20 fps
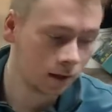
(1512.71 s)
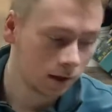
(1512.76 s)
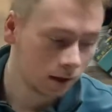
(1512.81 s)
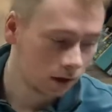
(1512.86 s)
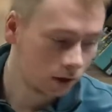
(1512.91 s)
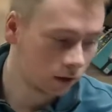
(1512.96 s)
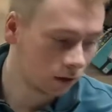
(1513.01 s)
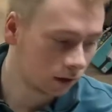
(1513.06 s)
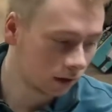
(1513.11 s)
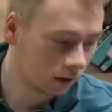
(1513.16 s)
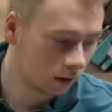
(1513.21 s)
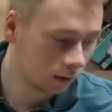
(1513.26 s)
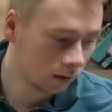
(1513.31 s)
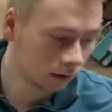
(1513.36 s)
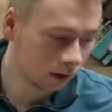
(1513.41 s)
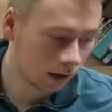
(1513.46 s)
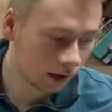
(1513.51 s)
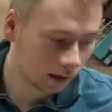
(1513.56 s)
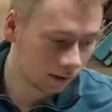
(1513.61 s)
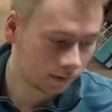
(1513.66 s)
you can do a
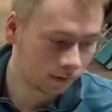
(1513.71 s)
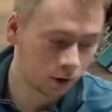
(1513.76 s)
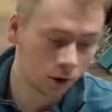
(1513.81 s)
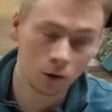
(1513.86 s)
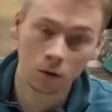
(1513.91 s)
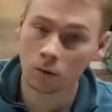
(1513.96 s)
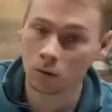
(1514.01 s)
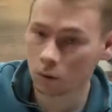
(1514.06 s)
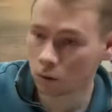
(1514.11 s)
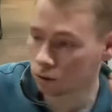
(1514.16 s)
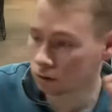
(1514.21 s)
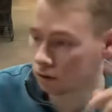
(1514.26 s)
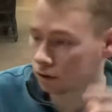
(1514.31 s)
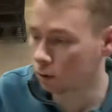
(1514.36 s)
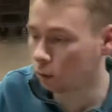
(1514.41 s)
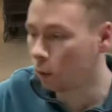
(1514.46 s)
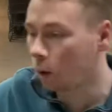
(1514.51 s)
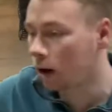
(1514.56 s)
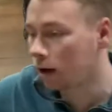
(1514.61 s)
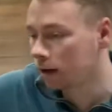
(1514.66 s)
lot of 2 or a
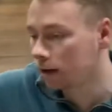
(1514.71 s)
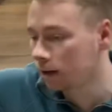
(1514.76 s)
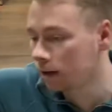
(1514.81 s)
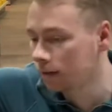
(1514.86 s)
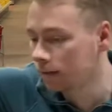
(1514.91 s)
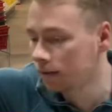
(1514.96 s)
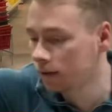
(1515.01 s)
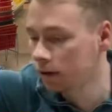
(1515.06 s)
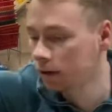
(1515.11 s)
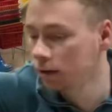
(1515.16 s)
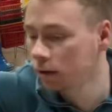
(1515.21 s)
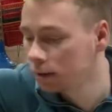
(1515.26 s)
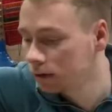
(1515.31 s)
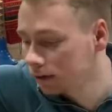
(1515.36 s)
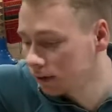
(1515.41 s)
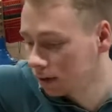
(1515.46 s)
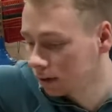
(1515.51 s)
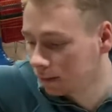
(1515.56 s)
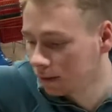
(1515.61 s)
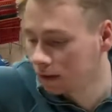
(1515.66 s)
quantity of 2, so
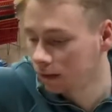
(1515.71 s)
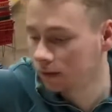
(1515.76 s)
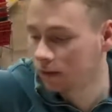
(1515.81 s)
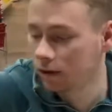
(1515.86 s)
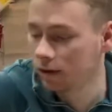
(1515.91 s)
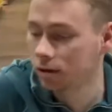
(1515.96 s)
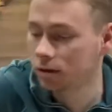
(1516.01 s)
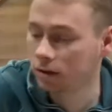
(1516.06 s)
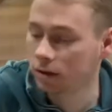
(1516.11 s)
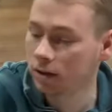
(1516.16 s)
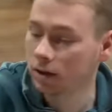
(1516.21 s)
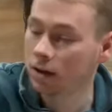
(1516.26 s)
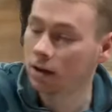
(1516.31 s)
individually.